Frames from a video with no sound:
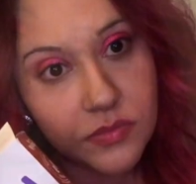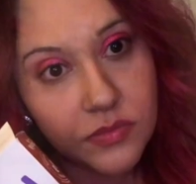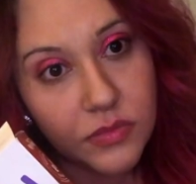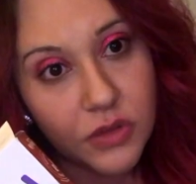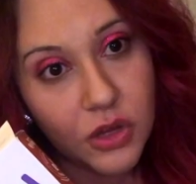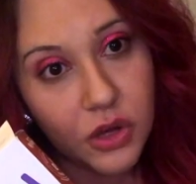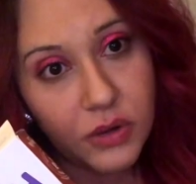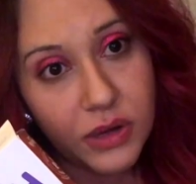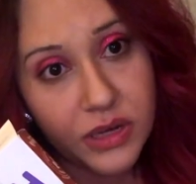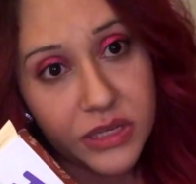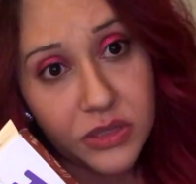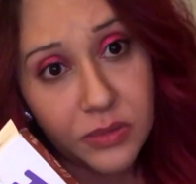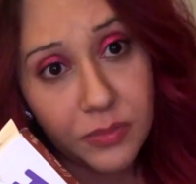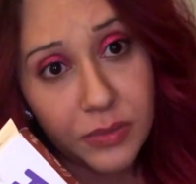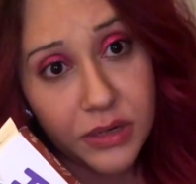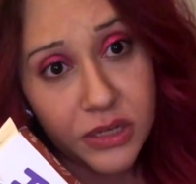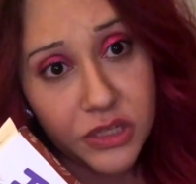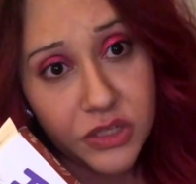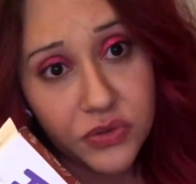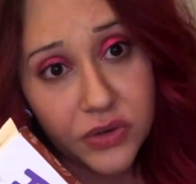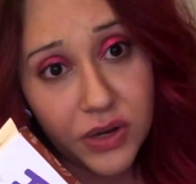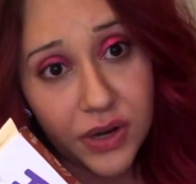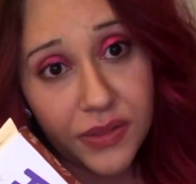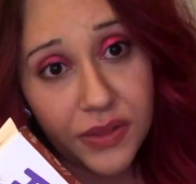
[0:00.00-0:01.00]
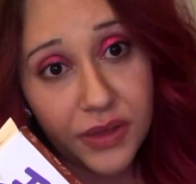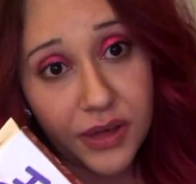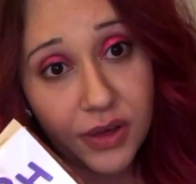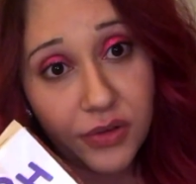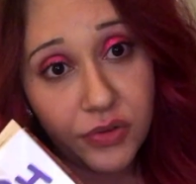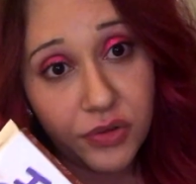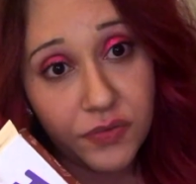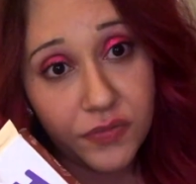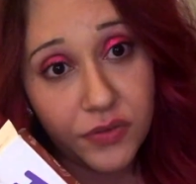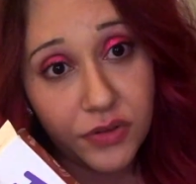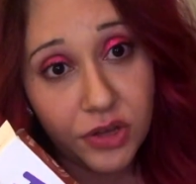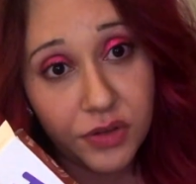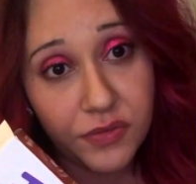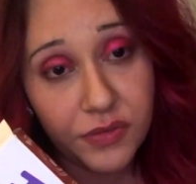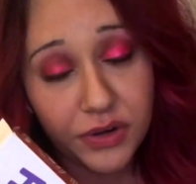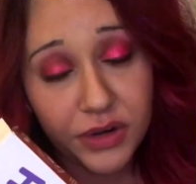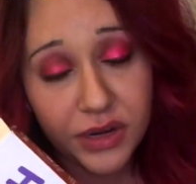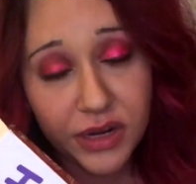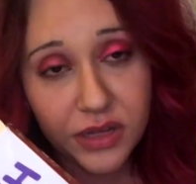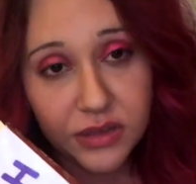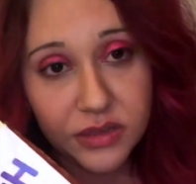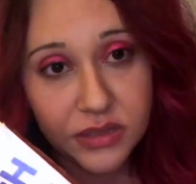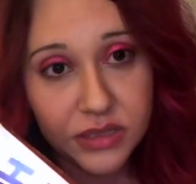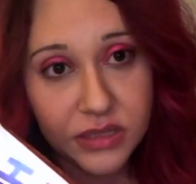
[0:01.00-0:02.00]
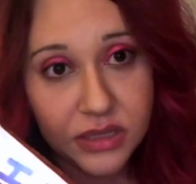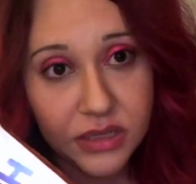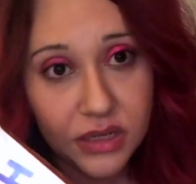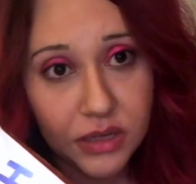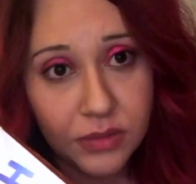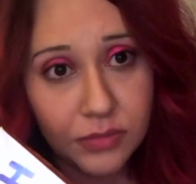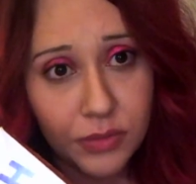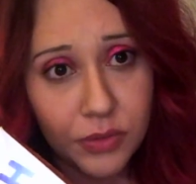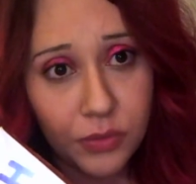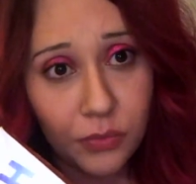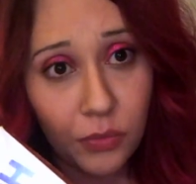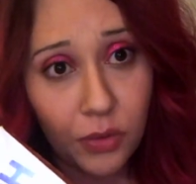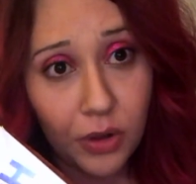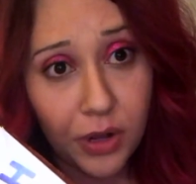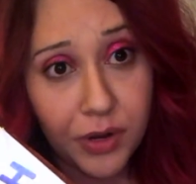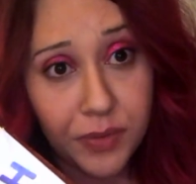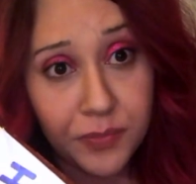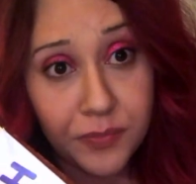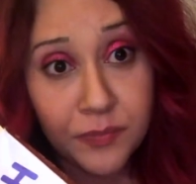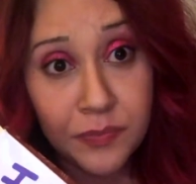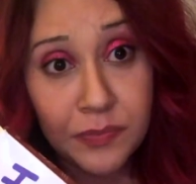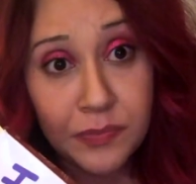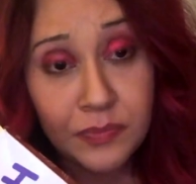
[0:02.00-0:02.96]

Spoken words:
Okay, so I'm gonna try the other flavor now, the cinnamon one.